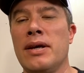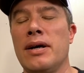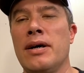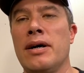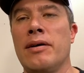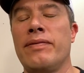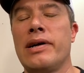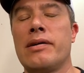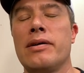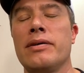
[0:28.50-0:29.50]

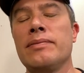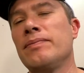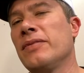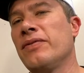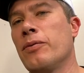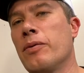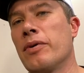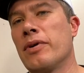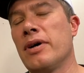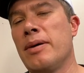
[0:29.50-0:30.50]
Alfaro
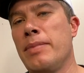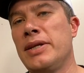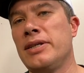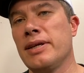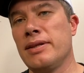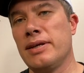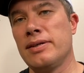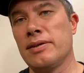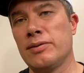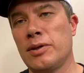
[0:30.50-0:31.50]
for mentioning
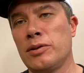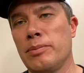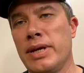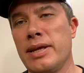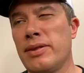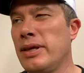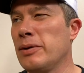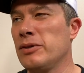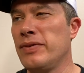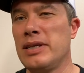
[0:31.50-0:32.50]
this on social media. I think it
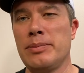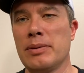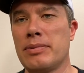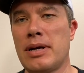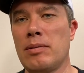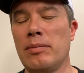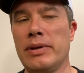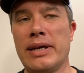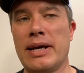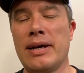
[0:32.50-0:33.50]
was Facebook
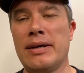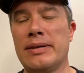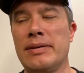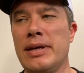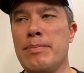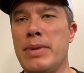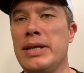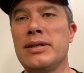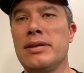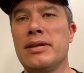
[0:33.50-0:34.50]
probably. He
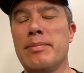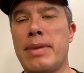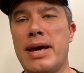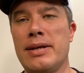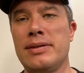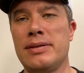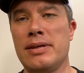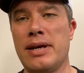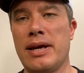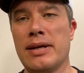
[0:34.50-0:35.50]
mentioned the
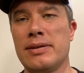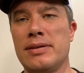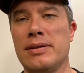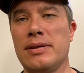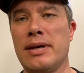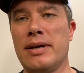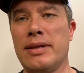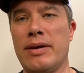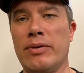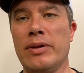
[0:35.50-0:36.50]
MantisX
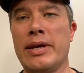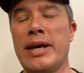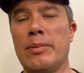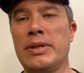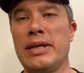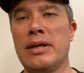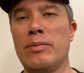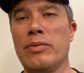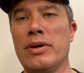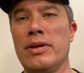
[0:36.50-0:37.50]
that really helped
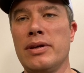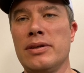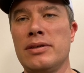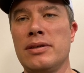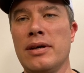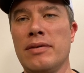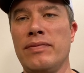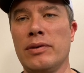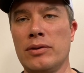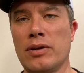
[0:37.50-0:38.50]
him with his
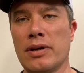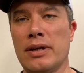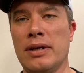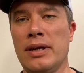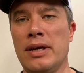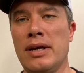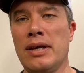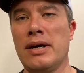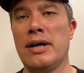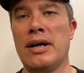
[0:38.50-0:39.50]
field target.
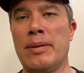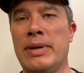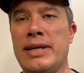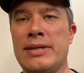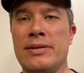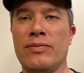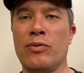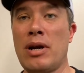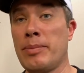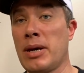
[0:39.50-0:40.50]
And that's
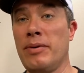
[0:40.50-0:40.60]
where I'm coming